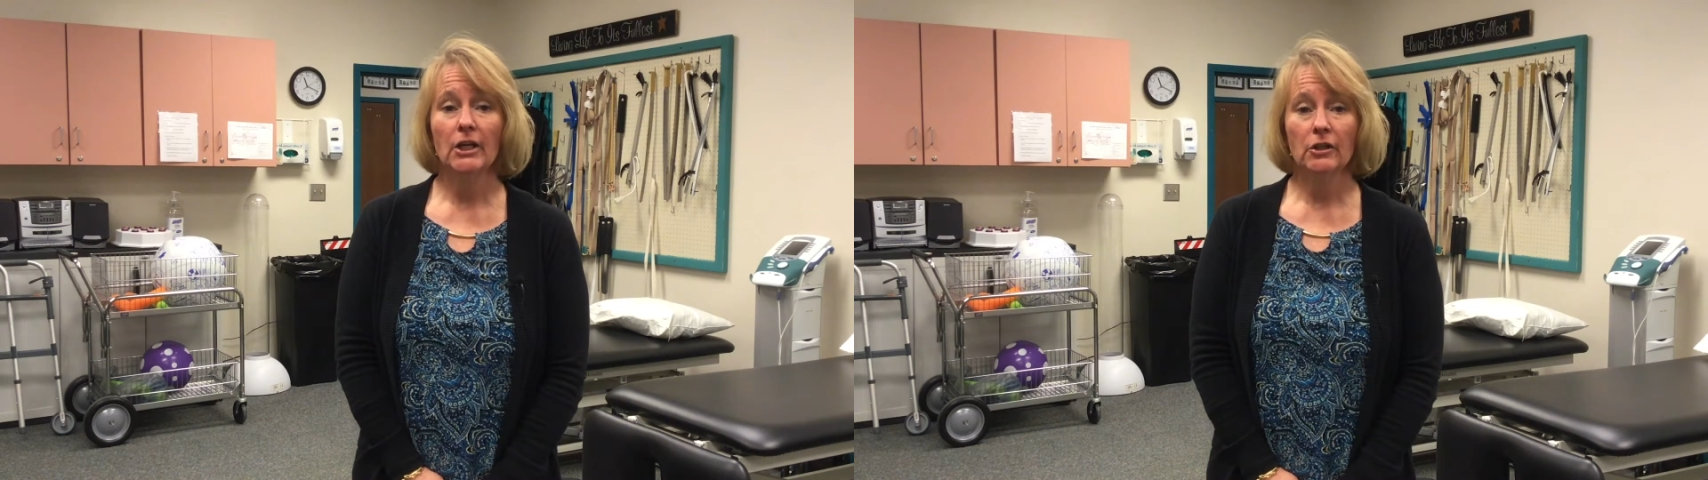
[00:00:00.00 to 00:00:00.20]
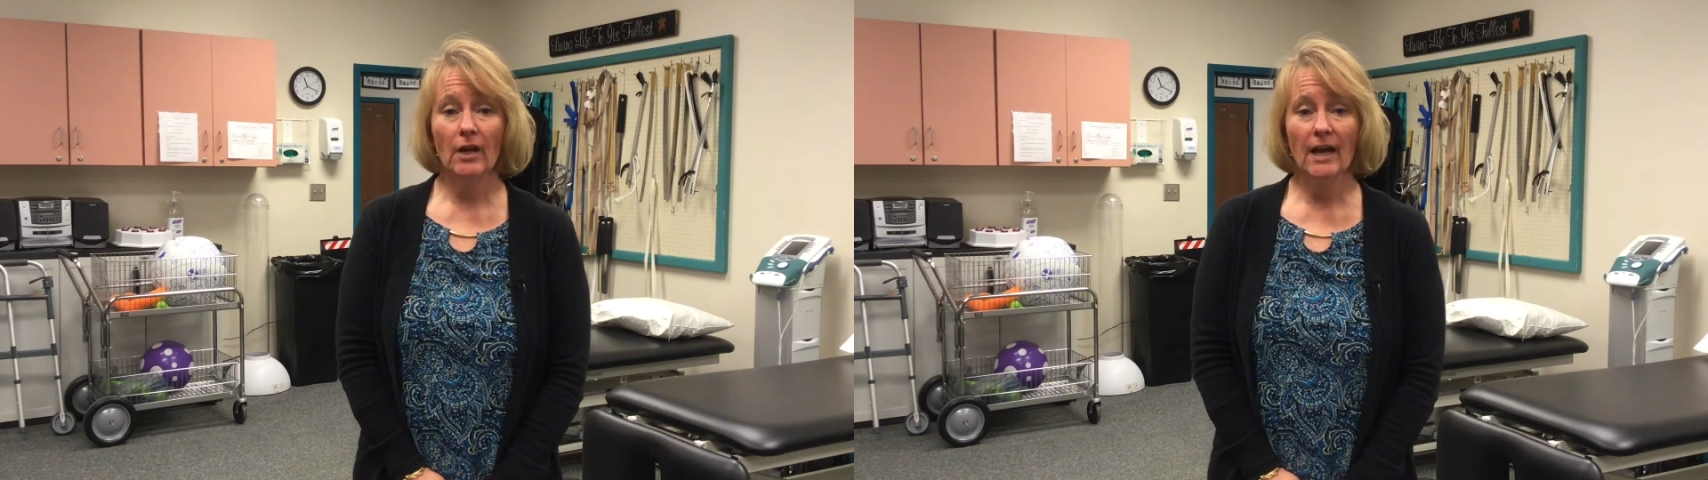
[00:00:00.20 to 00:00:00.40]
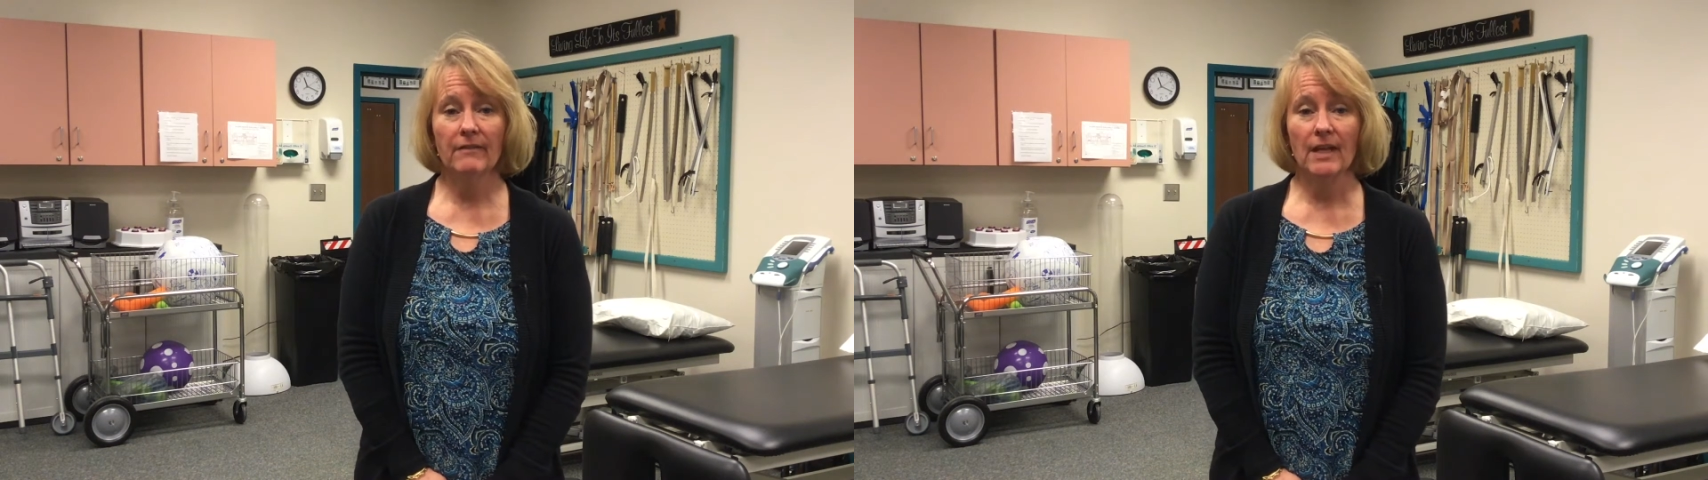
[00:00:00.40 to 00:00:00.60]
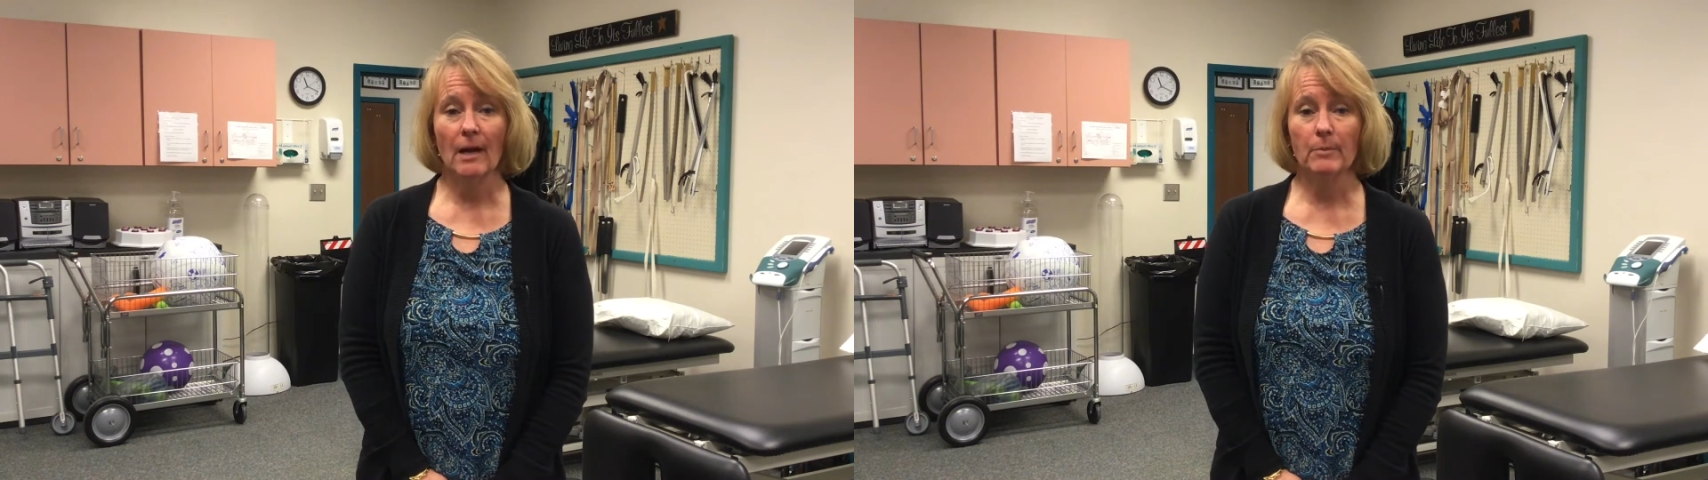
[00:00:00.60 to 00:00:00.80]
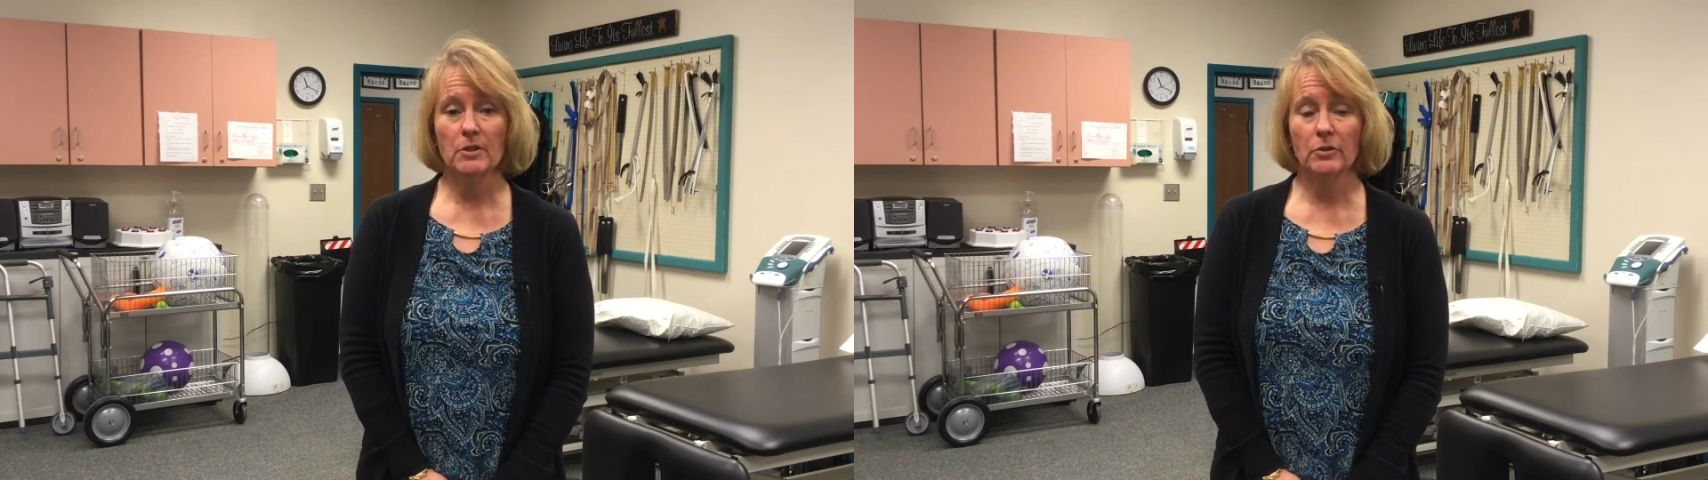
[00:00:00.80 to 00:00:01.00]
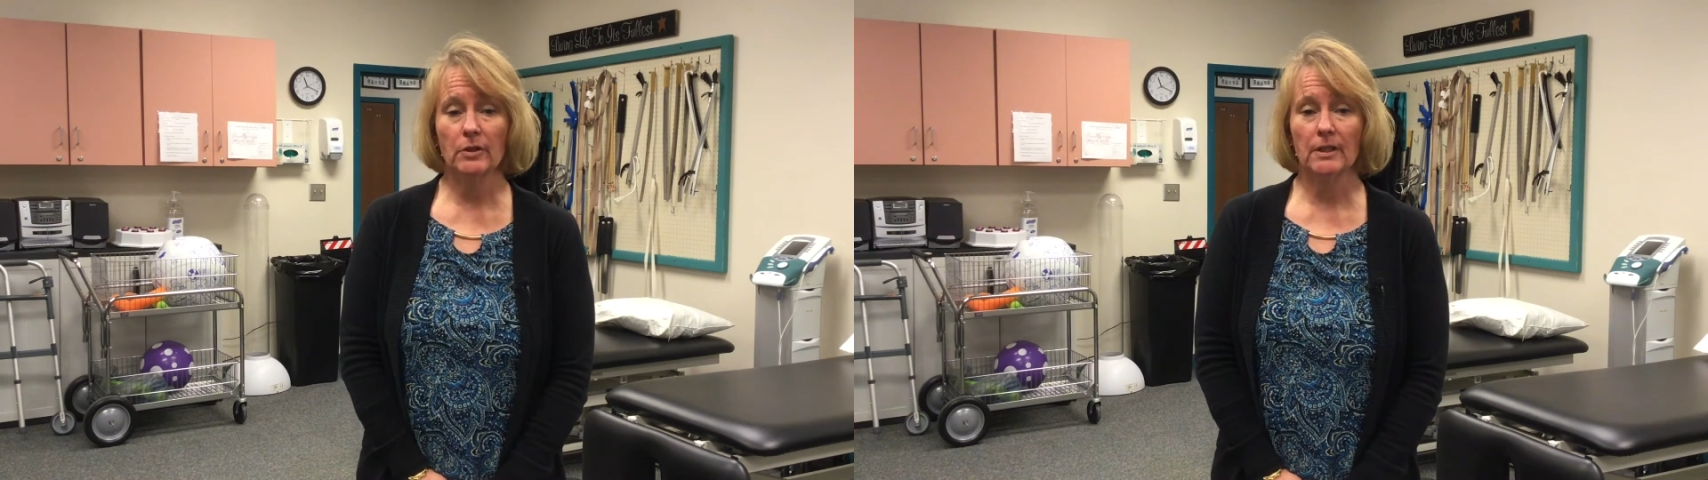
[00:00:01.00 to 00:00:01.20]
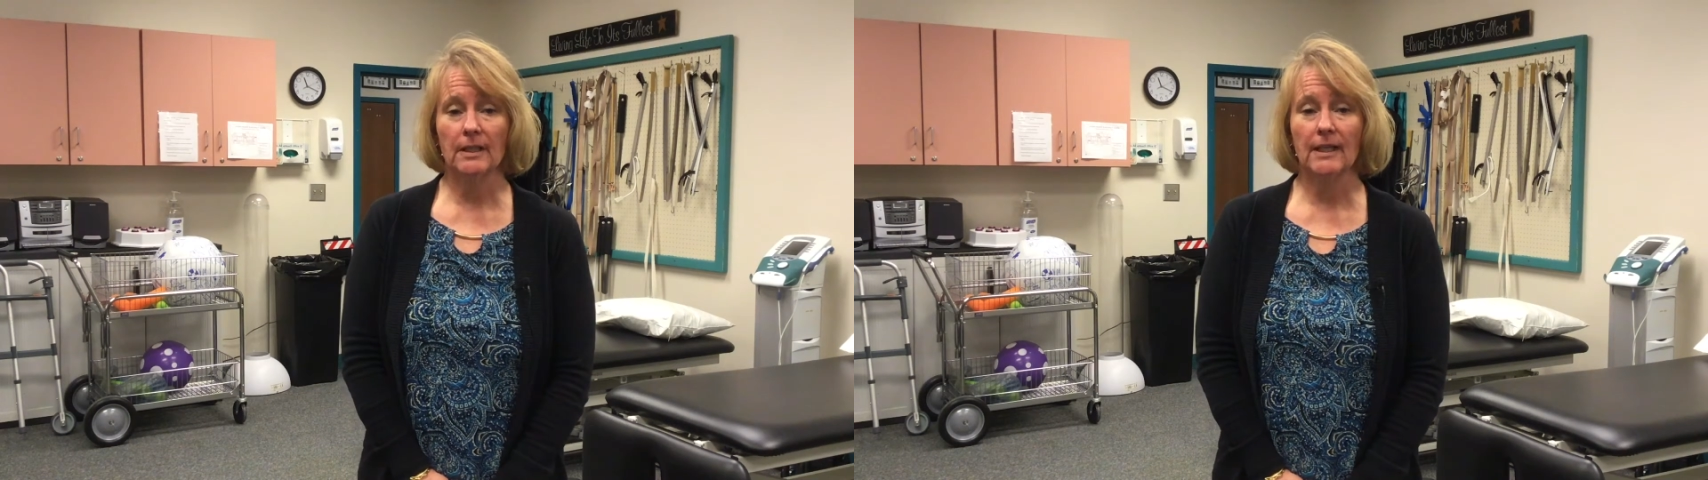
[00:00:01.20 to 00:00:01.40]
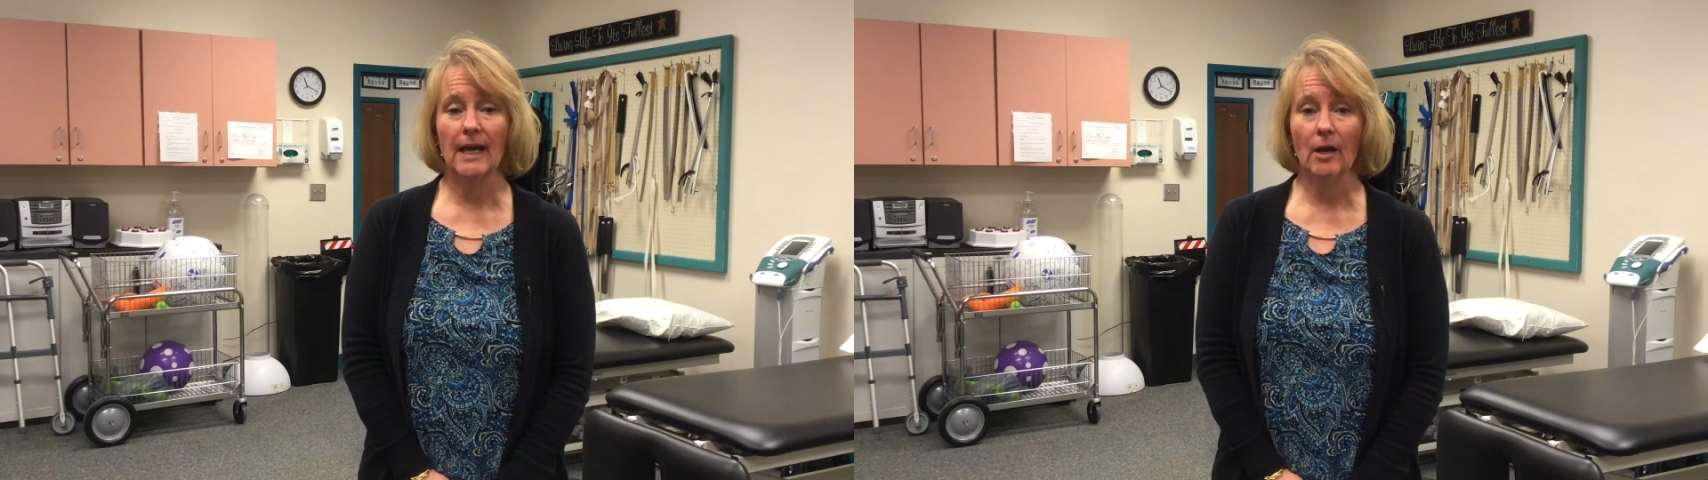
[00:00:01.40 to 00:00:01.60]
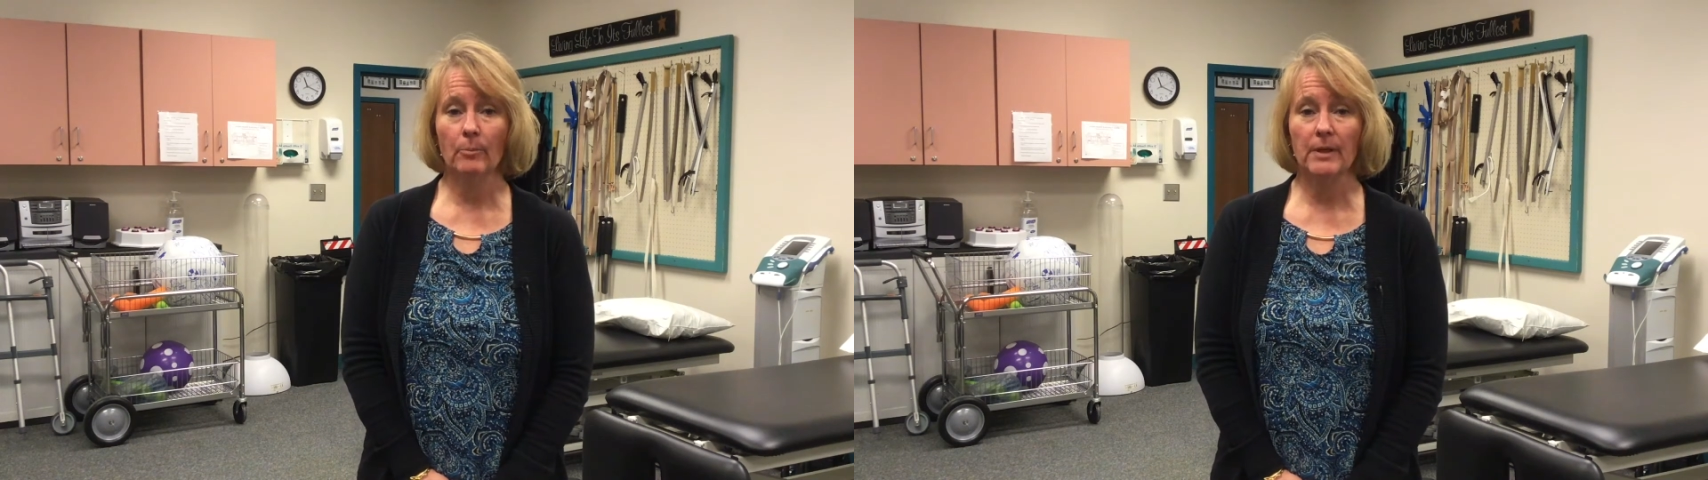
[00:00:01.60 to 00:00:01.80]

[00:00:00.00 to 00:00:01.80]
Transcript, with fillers: you'll have the opportunity to help